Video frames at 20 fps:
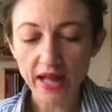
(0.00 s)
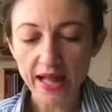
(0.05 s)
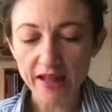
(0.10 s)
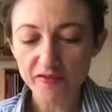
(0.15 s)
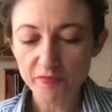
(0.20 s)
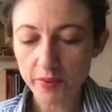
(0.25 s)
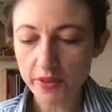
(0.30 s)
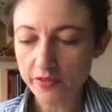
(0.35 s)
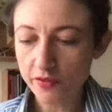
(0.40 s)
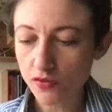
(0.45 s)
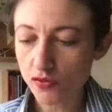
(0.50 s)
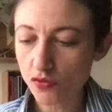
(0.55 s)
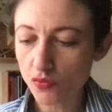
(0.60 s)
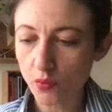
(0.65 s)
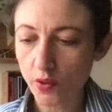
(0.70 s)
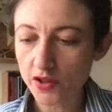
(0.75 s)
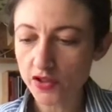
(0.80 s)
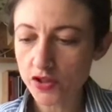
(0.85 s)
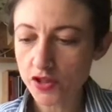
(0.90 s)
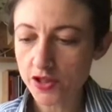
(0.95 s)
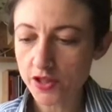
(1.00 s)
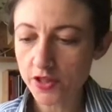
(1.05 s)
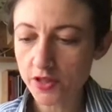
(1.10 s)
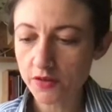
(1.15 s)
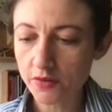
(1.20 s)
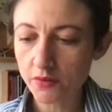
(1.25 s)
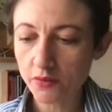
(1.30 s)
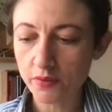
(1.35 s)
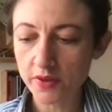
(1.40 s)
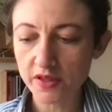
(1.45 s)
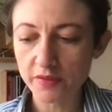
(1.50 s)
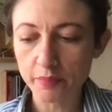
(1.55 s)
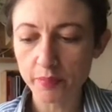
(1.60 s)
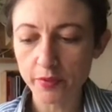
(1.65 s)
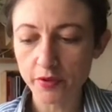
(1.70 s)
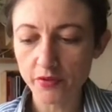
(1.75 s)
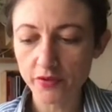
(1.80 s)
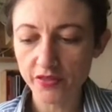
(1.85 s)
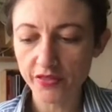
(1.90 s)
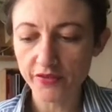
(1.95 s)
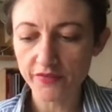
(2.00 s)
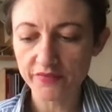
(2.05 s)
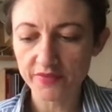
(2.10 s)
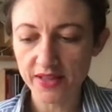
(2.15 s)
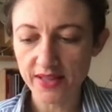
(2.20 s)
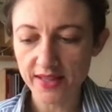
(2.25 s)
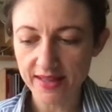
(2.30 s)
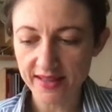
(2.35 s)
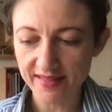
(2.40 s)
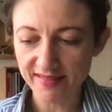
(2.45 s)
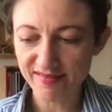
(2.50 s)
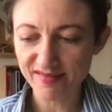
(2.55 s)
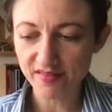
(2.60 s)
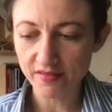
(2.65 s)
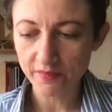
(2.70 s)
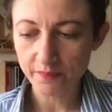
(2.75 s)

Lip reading: I've been swatching with both of these,